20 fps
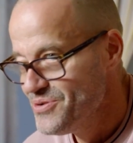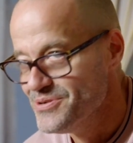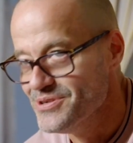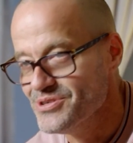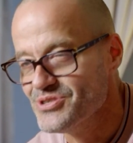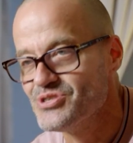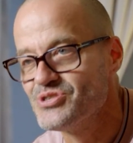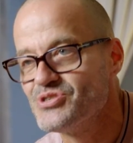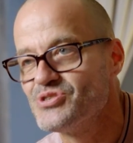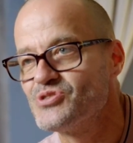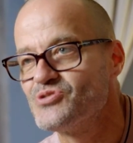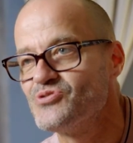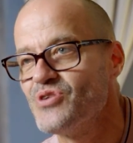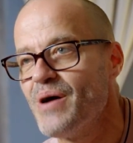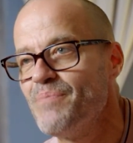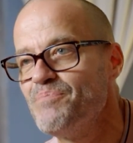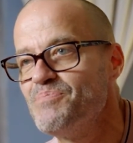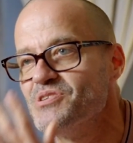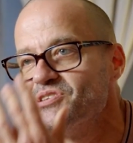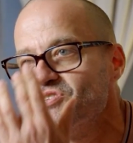Well,
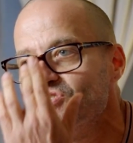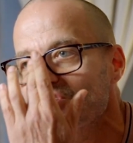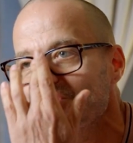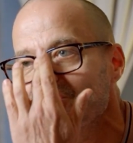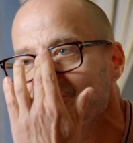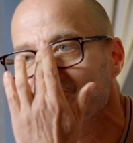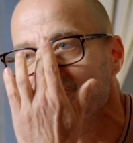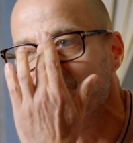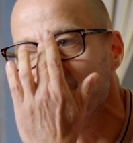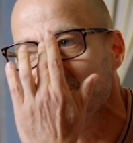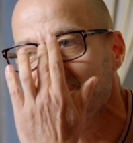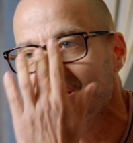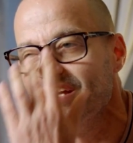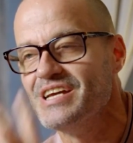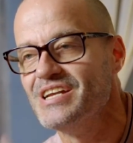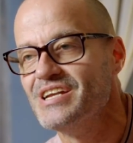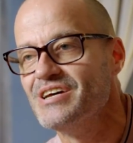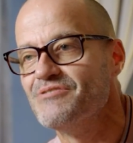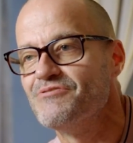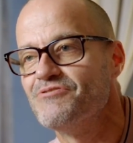strap yourselves
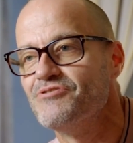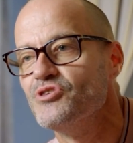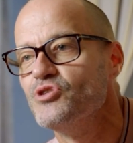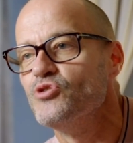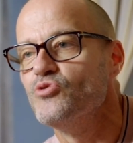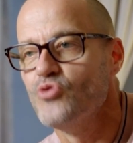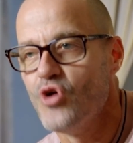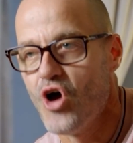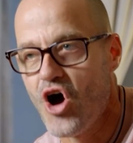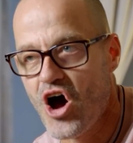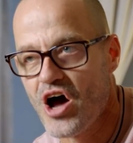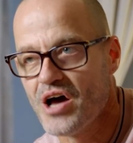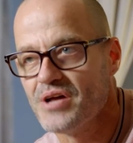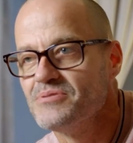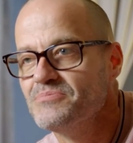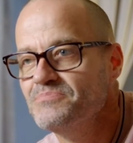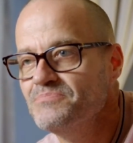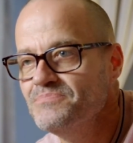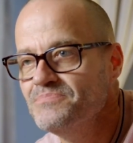in for the ride.